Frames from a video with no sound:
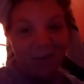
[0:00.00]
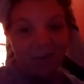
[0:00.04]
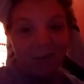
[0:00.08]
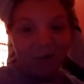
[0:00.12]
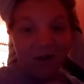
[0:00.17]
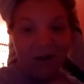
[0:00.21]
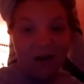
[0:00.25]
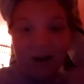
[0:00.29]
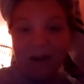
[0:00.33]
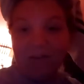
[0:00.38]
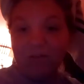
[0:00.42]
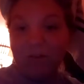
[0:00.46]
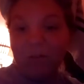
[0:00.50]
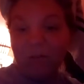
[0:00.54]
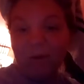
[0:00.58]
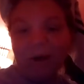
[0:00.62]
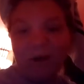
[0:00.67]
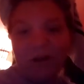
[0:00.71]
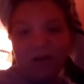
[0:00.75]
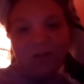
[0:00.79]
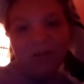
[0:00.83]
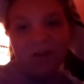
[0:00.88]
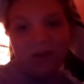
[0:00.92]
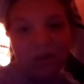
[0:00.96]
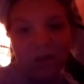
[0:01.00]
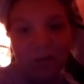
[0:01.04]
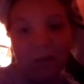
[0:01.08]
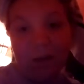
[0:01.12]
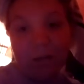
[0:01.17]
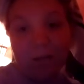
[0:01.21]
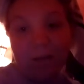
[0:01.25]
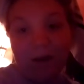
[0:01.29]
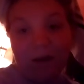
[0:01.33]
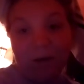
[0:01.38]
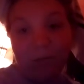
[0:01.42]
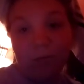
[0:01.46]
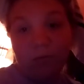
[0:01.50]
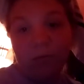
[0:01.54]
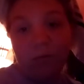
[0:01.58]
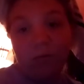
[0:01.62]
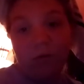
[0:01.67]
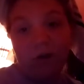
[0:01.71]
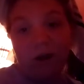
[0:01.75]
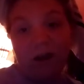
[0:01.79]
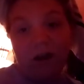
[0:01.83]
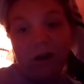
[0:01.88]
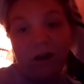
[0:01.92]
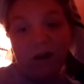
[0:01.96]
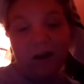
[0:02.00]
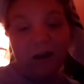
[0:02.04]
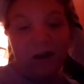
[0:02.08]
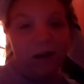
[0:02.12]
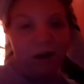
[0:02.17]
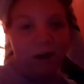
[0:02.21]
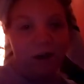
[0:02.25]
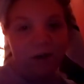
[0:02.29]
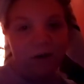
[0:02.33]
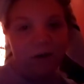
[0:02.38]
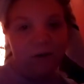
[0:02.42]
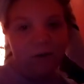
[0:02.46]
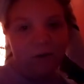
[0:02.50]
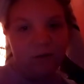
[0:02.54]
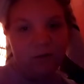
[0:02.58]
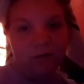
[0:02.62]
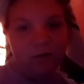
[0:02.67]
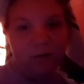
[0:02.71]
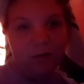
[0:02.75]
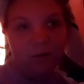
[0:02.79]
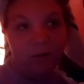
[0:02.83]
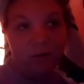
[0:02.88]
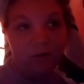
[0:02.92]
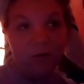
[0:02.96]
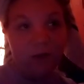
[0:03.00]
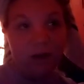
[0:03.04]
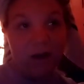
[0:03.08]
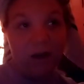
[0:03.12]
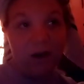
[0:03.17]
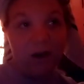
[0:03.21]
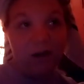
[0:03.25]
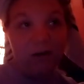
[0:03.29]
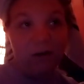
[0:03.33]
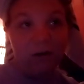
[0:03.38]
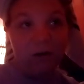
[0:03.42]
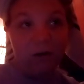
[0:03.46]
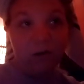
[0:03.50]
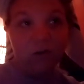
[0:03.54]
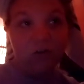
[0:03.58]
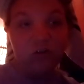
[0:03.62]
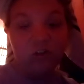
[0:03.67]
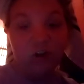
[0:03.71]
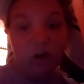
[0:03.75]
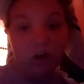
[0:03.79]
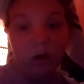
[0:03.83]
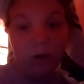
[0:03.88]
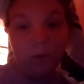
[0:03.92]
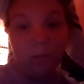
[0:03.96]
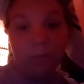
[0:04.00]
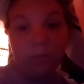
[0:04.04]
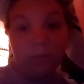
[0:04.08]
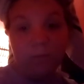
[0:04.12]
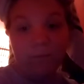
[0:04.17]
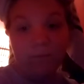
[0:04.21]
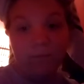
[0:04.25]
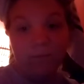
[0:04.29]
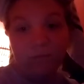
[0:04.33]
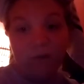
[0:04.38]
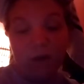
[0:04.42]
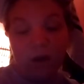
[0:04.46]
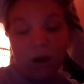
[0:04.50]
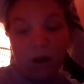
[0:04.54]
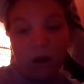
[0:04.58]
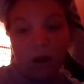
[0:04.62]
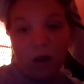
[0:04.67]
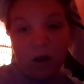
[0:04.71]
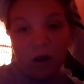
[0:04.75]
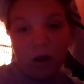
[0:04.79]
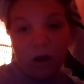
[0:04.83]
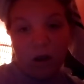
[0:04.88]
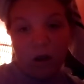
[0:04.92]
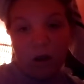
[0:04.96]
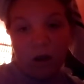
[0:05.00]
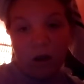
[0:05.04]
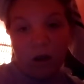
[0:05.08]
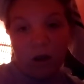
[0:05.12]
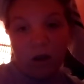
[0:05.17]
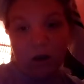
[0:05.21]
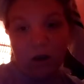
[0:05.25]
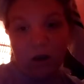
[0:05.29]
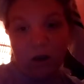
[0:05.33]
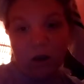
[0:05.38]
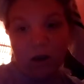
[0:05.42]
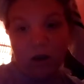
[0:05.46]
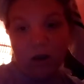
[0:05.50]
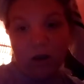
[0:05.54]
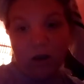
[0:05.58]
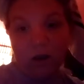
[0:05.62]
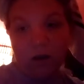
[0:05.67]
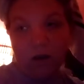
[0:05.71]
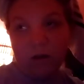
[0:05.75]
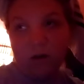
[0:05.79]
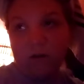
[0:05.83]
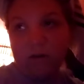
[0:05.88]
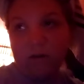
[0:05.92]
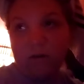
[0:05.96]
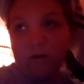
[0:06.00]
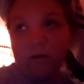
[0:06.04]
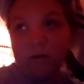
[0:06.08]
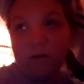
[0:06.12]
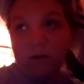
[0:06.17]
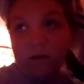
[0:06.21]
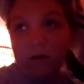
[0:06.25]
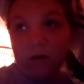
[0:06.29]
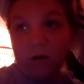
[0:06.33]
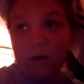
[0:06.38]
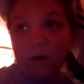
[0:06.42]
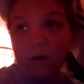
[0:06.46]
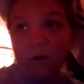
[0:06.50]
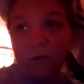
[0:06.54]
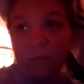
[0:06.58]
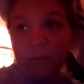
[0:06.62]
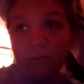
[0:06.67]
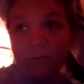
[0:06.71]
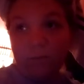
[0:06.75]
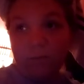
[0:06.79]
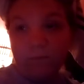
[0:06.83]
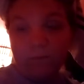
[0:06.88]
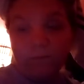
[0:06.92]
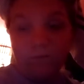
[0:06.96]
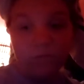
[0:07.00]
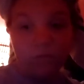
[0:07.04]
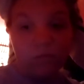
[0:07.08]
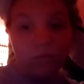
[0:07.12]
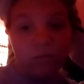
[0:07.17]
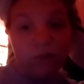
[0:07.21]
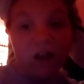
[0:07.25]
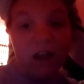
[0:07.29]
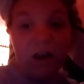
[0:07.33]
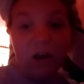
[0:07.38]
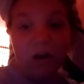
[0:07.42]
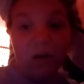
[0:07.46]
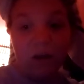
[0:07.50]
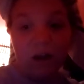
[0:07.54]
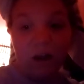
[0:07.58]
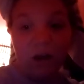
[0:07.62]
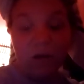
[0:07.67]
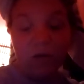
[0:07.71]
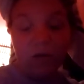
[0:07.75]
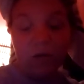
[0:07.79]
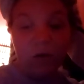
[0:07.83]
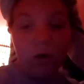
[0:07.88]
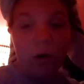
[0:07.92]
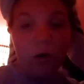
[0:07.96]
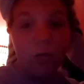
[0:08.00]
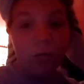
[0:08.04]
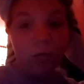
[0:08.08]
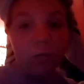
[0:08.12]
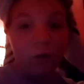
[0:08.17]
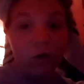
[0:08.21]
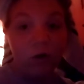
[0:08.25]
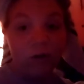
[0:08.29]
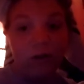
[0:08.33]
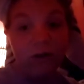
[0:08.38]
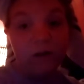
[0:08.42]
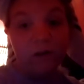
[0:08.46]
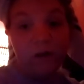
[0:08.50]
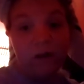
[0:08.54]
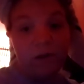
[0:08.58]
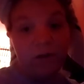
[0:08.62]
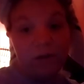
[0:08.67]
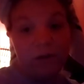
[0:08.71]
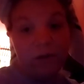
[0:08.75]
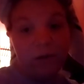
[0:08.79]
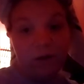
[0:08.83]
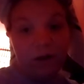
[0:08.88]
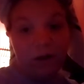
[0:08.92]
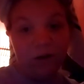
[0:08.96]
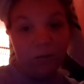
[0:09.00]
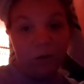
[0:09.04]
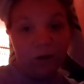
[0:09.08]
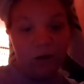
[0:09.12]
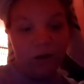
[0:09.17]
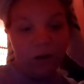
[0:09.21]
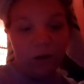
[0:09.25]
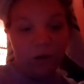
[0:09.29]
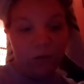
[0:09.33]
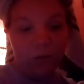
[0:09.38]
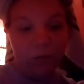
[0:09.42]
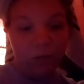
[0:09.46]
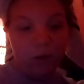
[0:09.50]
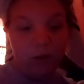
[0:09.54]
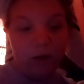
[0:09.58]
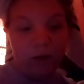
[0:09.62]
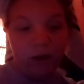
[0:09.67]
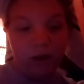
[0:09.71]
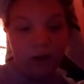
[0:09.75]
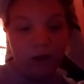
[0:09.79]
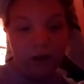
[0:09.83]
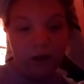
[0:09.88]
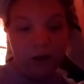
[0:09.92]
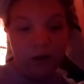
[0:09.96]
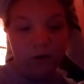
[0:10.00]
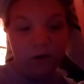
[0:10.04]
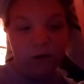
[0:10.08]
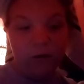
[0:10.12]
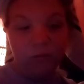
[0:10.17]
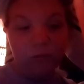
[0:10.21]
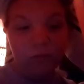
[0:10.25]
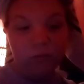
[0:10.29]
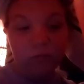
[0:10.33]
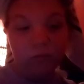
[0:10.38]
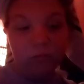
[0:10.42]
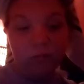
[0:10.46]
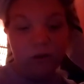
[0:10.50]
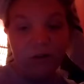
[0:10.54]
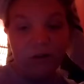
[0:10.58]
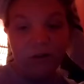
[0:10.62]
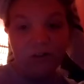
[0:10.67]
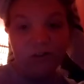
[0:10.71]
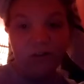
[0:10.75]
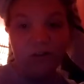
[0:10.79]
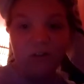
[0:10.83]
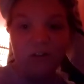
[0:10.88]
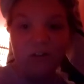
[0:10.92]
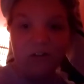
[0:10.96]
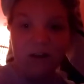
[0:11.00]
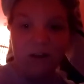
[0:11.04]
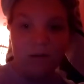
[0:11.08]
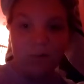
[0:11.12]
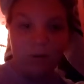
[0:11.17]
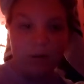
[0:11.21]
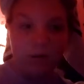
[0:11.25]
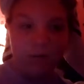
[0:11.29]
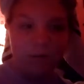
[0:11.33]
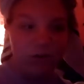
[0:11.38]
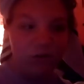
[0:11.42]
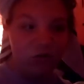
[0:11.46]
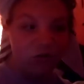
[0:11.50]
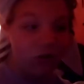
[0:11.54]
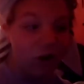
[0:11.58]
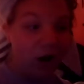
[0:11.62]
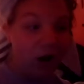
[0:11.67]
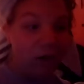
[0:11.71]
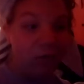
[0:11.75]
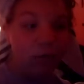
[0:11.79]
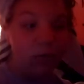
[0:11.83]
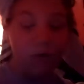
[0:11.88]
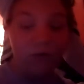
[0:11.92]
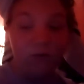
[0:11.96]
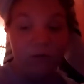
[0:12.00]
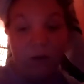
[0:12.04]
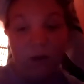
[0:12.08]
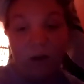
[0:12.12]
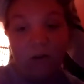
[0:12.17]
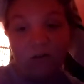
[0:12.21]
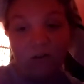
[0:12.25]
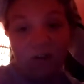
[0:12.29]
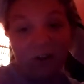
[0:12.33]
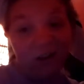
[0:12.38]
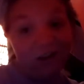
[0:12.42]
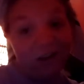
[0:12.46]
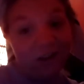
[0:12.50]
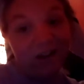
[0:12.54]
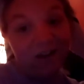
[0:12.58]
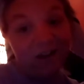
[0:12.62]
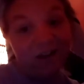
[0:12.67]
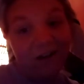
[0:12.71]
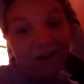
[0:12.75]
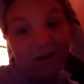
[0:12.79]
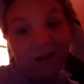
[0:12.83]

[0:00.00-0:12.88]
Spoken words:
But everybody said that my makeup was great, and that I did a good job. And, yeah, so I'm really glad that you liked my cosplay, and you really should have taken my picture. I would have loved it.